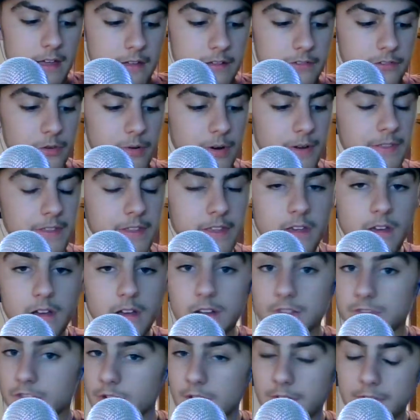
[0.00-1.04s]
during
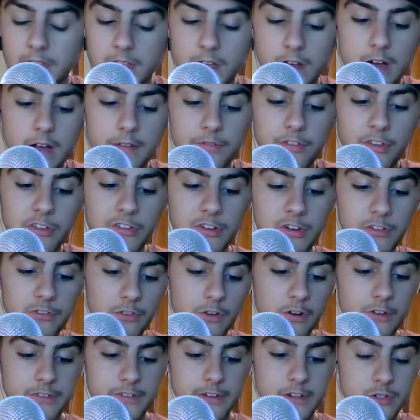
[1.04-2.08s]
the offseason as far
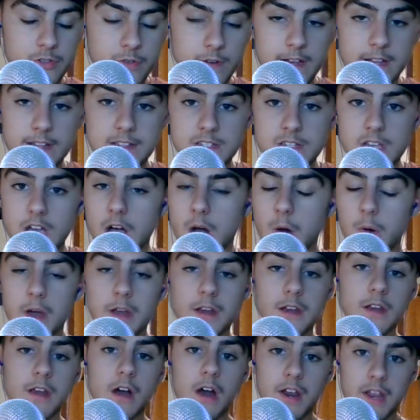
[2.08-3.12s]
as their trades go, and
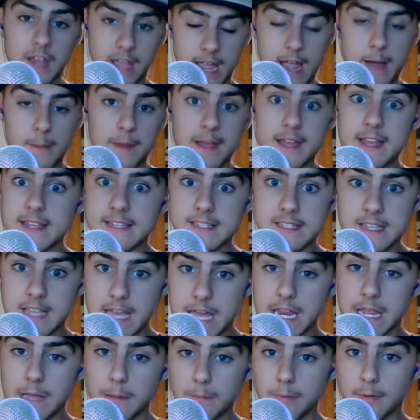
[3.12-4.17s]
Nottingham is
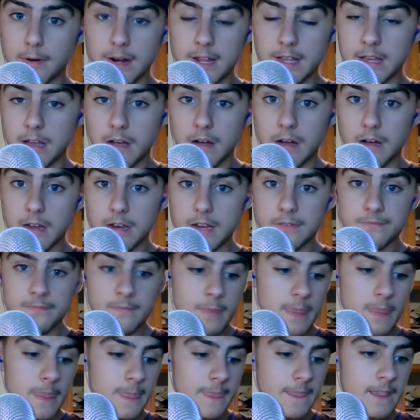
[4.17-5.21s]
getting pretty good.
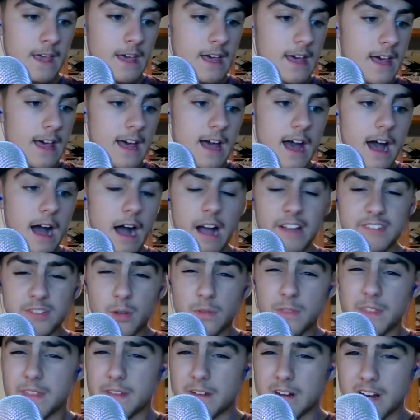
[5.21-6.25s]
I don't
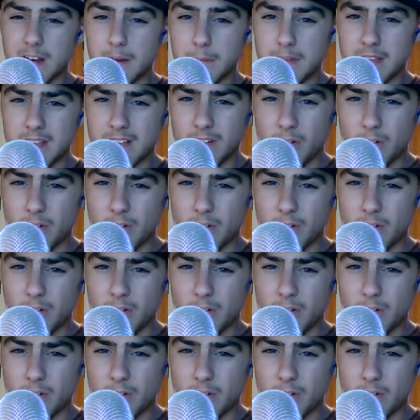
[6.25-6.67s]
think they're going to be